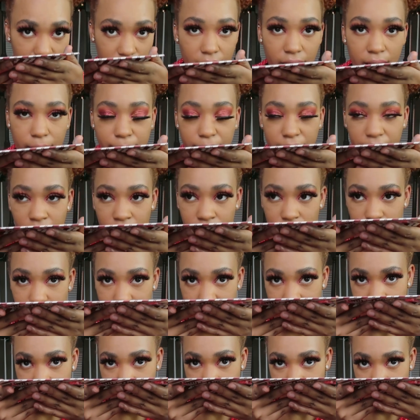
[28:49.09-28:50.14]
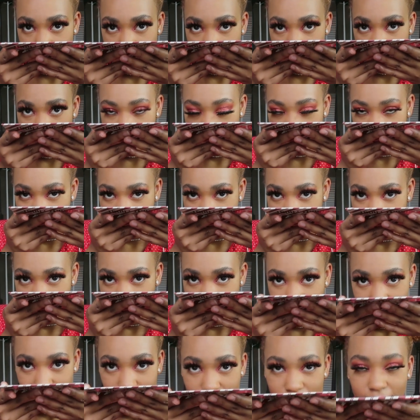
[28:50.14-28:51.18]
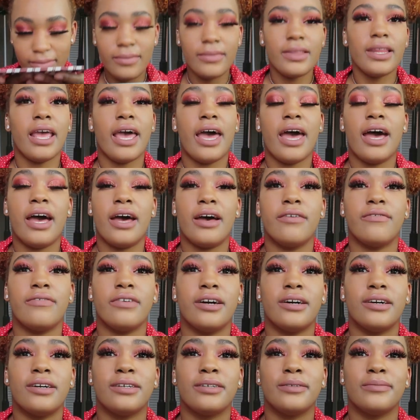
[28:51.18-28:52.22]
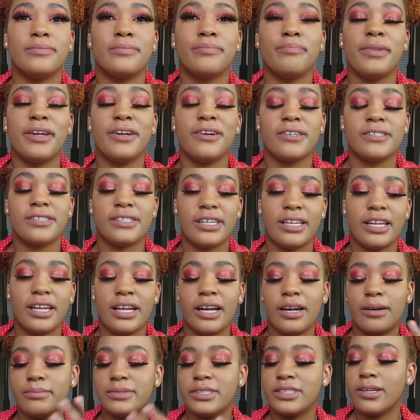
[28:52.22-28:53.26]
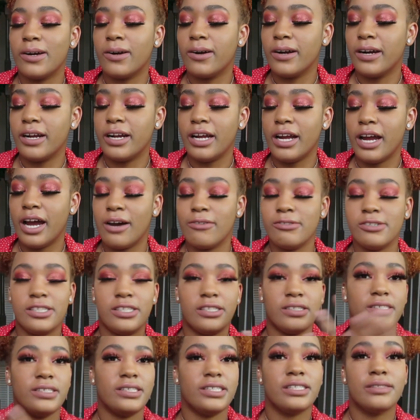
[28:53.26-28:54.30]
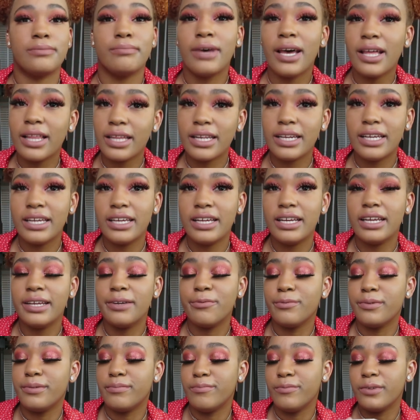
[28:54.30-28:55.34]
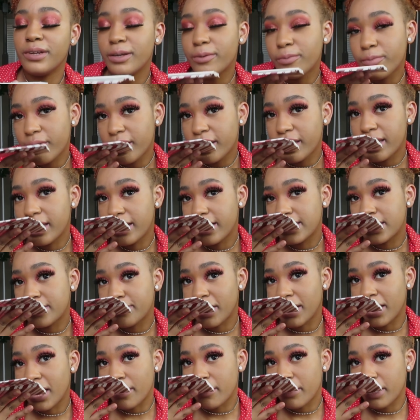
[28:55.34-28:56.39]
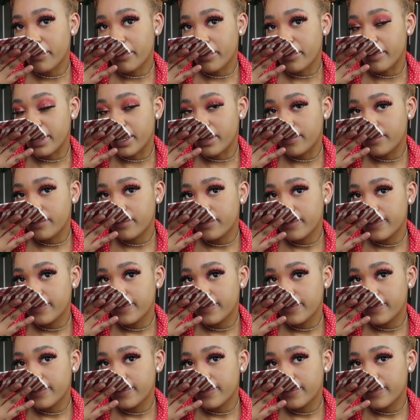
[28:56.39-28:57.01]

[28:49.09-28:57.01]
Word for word: like palettes have um, mirrors in it. I'm sorry, I was just smelling it. It it really does smell like peppermint.